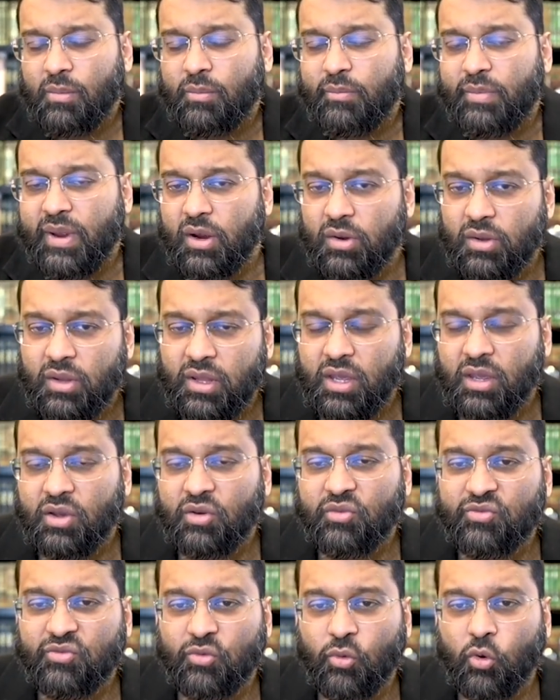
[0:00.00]
barely
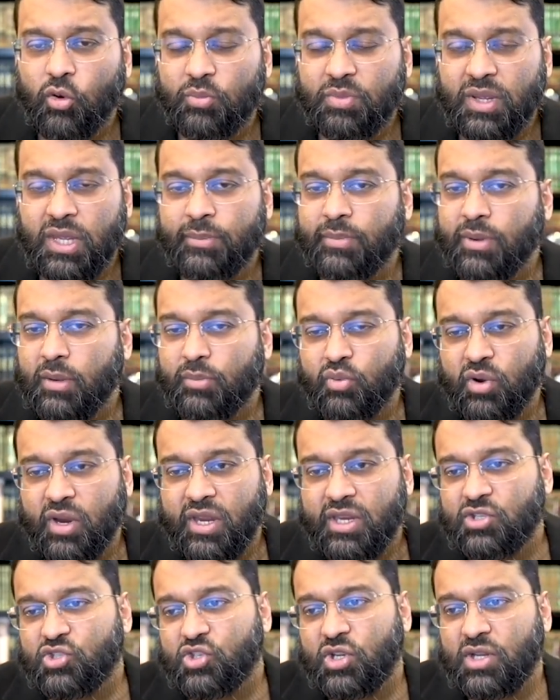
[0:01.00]
four people
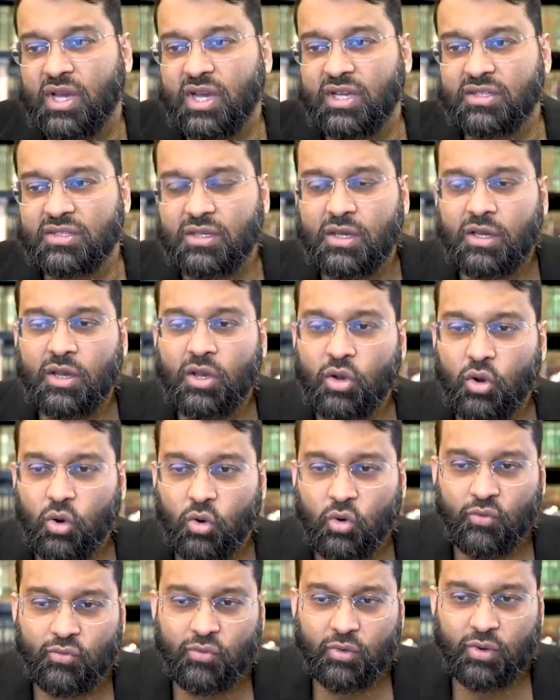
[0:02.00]
prayed janazah
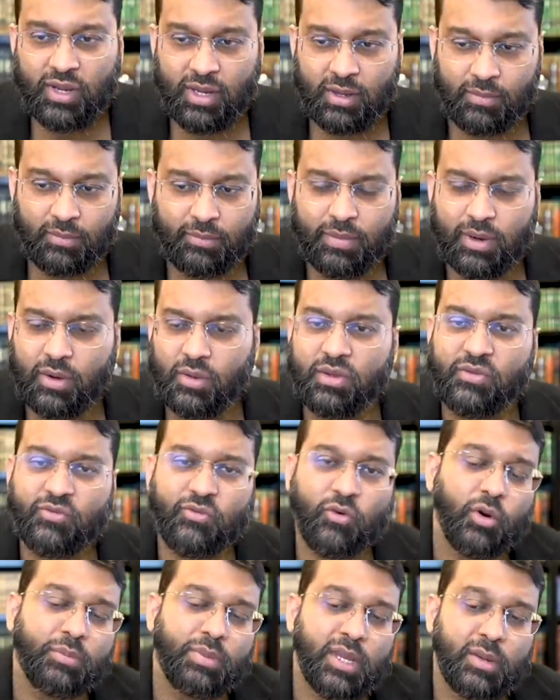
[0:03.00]
over him. Barely
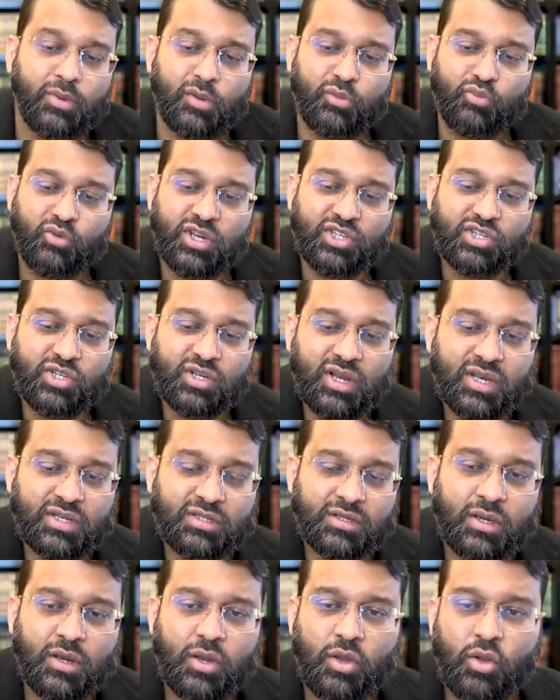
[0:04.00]
four people prayed
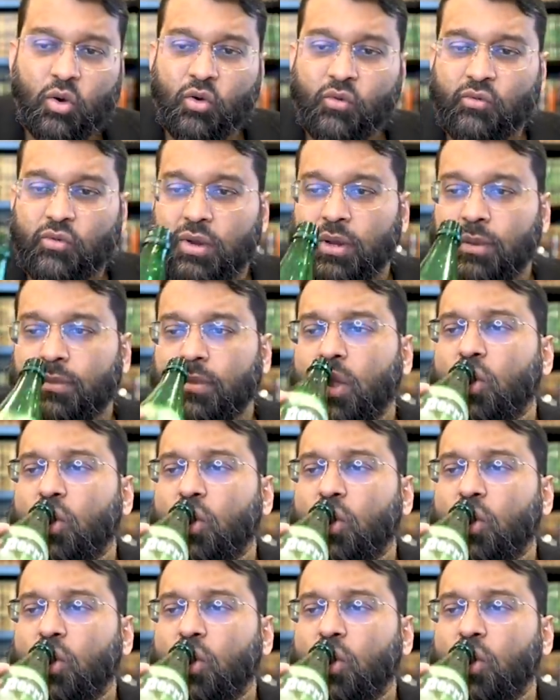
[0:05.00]
janazah over him.